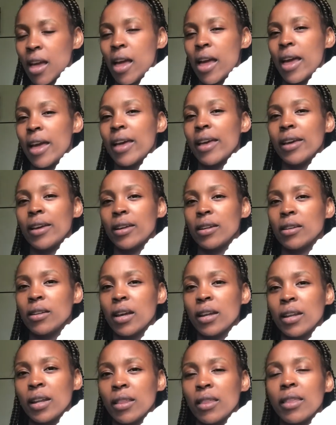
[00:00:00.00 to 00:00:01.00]
And
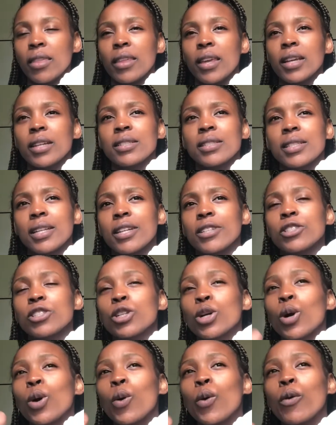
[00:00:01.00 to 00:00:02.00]
another thing is that
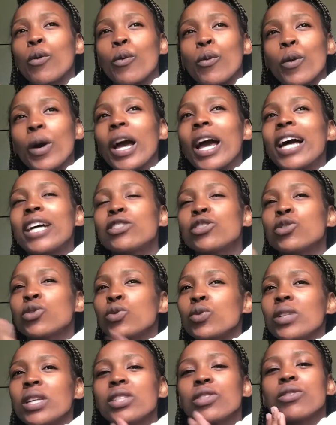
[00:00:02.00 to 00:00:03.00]
as soon
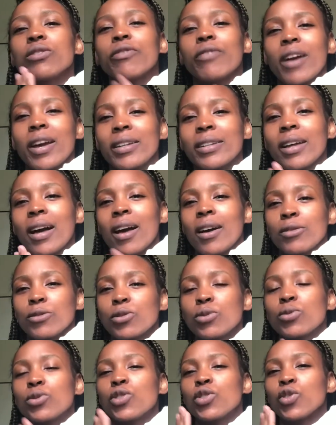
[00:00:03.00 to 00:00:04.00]
as you find out
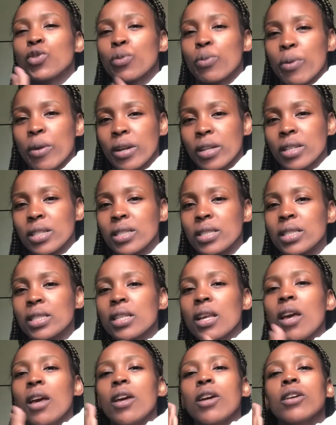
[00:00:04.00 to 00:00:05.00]
that you're pregnant,
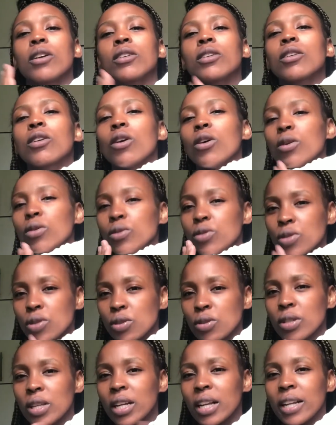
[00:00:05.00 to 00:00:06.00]
go to
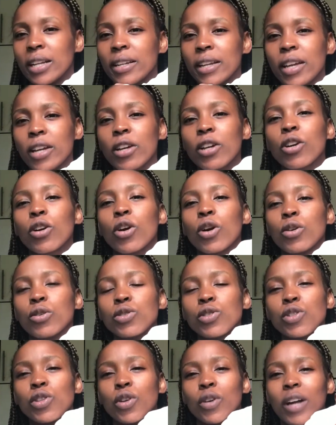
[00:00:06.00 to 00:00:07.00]
the clinic, go to
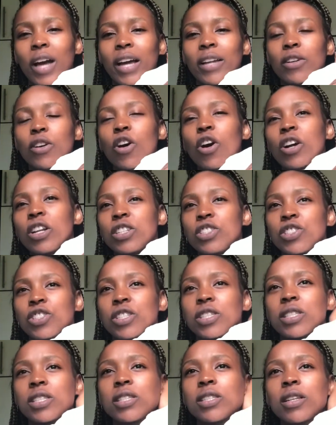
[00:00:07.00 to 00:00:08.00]
your
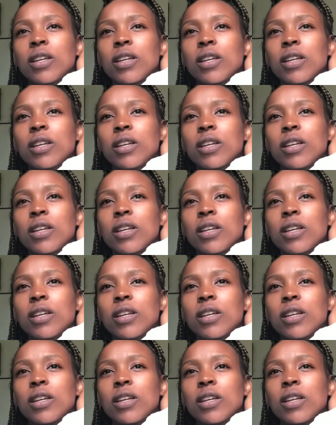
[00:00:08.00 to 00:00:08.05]
gynecologist,